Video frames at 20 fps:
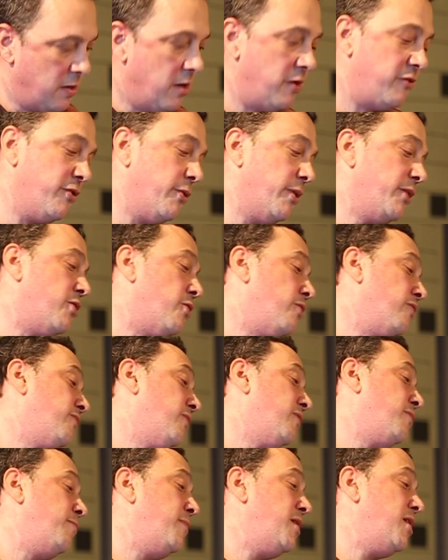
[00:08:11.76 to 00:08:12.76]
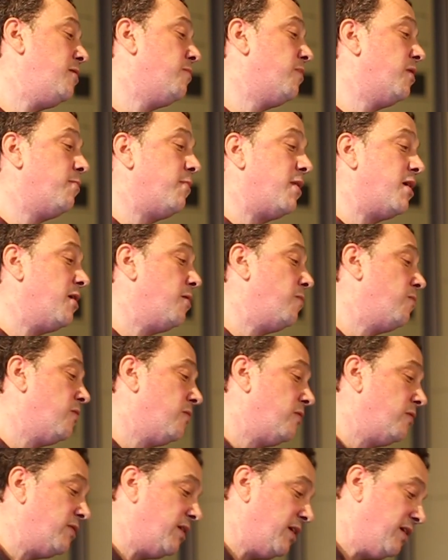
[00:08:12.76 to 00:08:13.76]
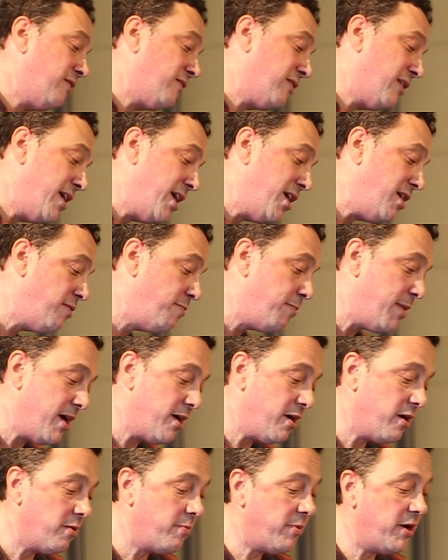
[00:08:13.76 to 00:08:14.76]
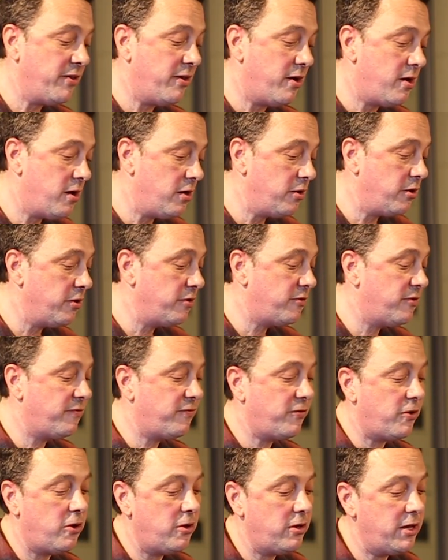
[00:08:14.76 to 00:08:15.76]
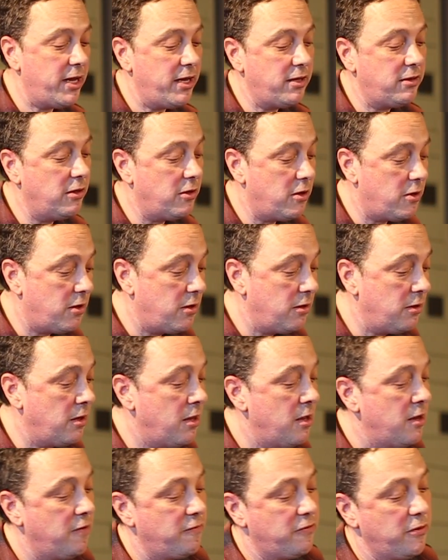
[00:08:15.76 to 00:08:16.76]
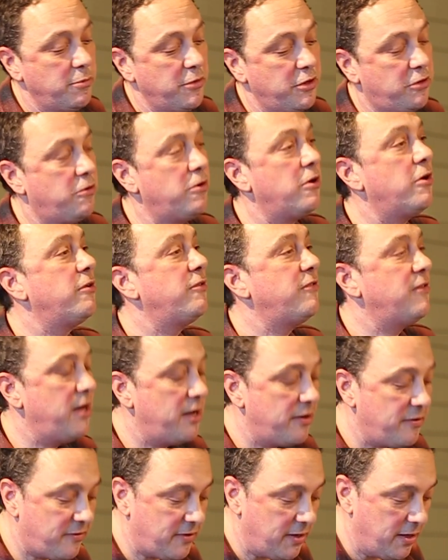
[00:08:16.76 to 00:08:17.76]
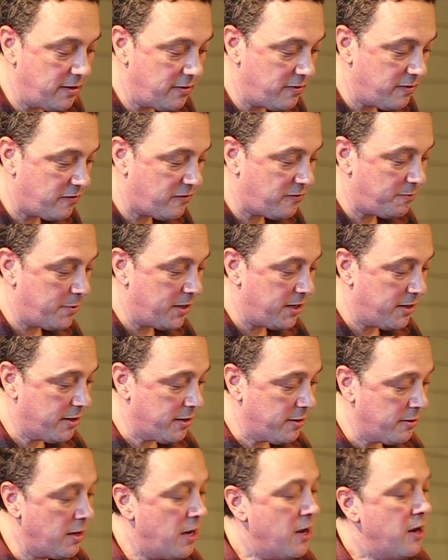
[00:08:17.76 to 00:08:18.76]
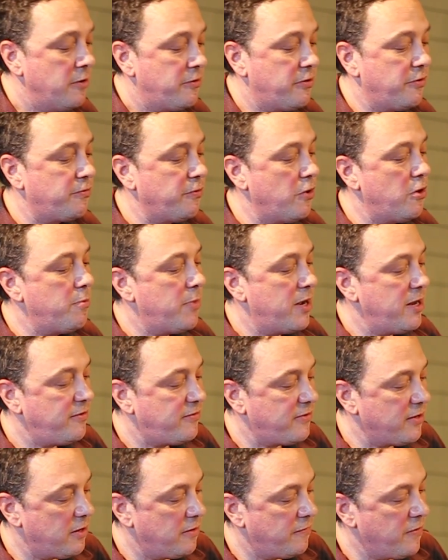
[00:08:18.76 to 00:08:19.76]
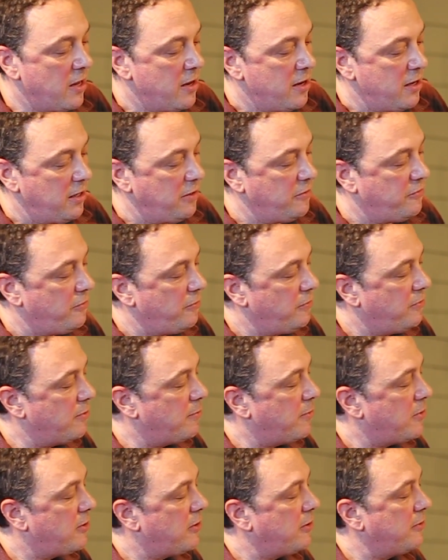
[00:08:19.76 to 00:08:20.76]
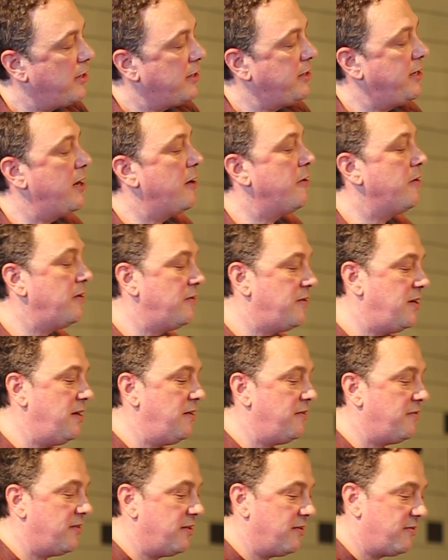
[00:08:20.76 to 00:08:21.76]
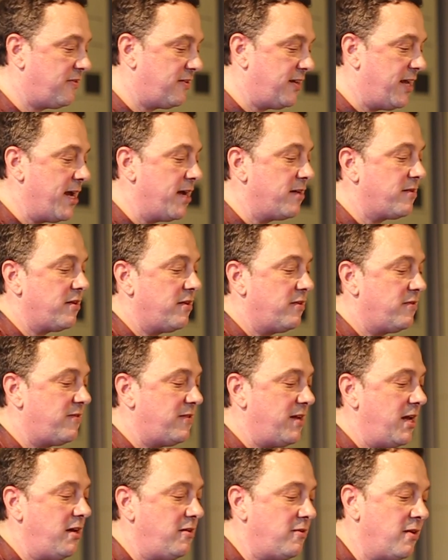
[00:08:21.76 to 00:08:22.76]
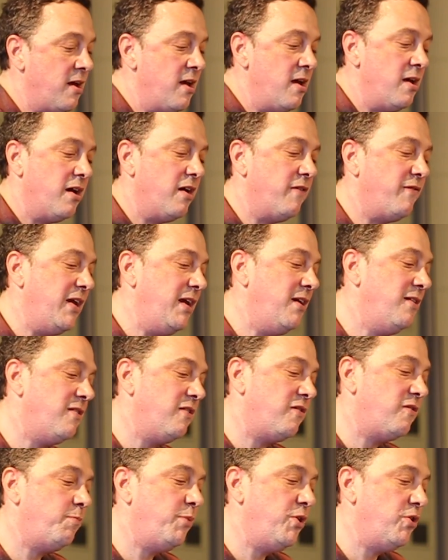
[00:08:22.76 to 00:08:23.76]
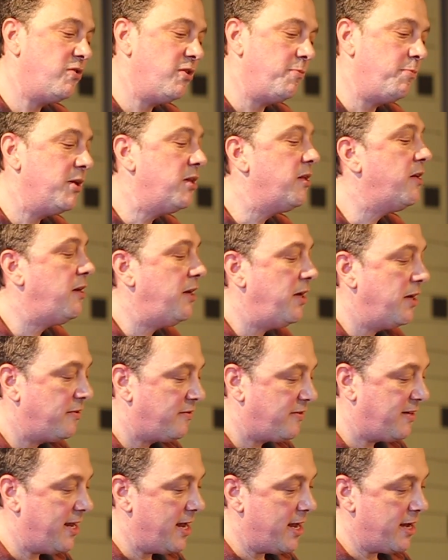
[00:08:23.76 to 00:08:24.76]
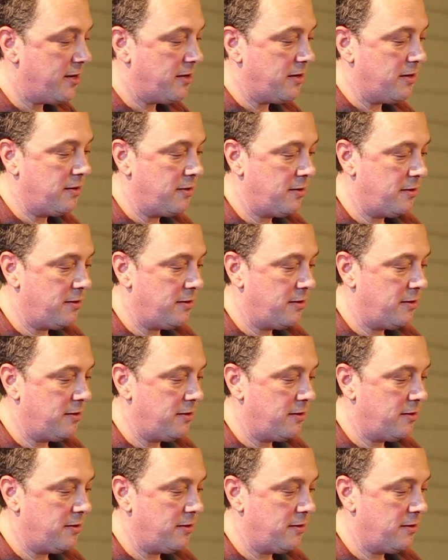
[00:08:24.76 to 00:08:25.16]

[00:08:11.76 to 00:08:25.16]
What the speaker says: So it goes with me when my road is laid bare by the hunger to fall headlong from the crow's nest in despair, to throw myself into the maw that guarantees the scant estate of indisputability its ken,